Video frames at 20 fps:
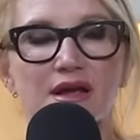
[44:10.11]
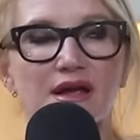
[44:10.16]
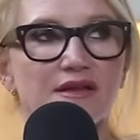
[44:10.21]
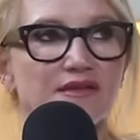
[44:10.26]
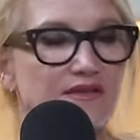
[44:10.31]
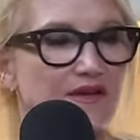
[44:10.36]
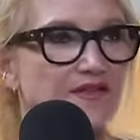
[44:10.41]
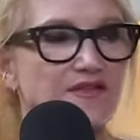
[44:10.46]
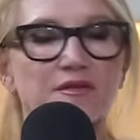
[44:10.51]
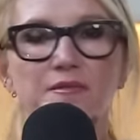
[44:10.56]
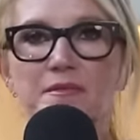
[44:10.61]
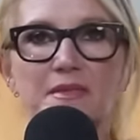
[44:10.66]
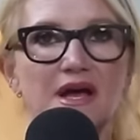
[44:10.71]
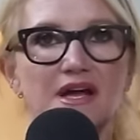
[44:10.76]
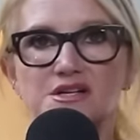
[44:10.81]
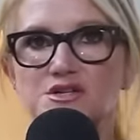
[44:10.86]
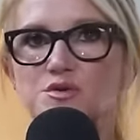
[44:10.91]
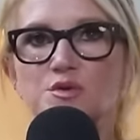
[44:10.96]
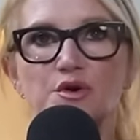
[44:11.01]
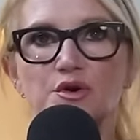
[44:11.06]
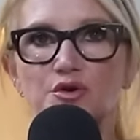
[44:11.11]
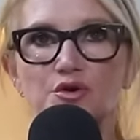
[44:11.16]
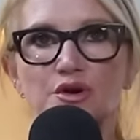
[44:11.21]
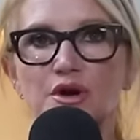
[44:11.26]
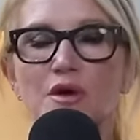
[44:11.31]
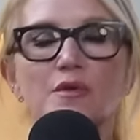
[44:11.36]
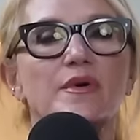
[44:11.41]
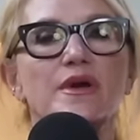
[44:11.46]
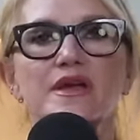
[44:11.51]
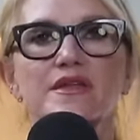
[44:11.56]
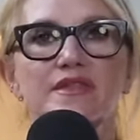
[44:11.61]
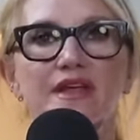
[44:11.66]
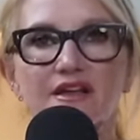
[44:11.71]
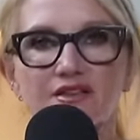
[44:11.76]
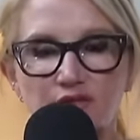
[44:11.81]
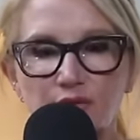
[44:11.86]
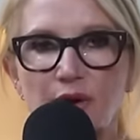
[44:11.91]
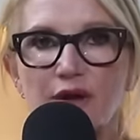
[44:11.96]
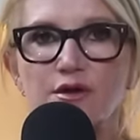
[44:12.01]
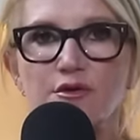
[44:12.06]
It doesn't match where you're going.
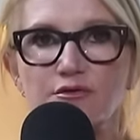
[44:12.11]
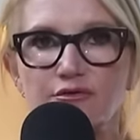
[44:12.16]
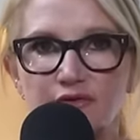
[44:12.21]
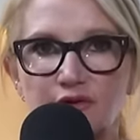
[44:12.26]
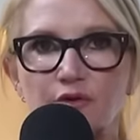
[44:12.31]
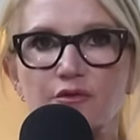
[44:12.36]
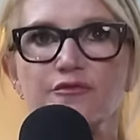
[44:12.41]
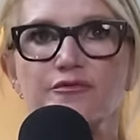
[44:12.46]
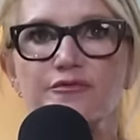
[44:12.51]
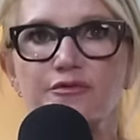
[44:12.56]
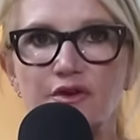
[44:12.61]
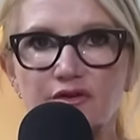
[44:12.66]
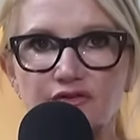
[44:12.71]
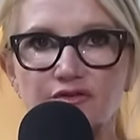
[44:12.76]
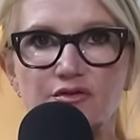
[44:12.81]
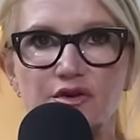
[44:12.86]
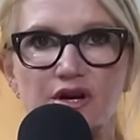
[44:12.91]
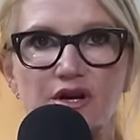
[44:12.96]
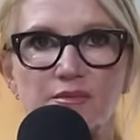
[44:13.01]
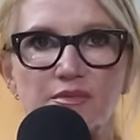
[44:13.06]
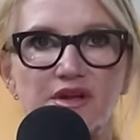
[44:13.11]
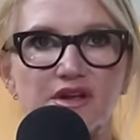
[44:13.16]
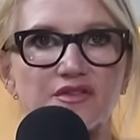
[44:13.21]
That's why you feel frustrated,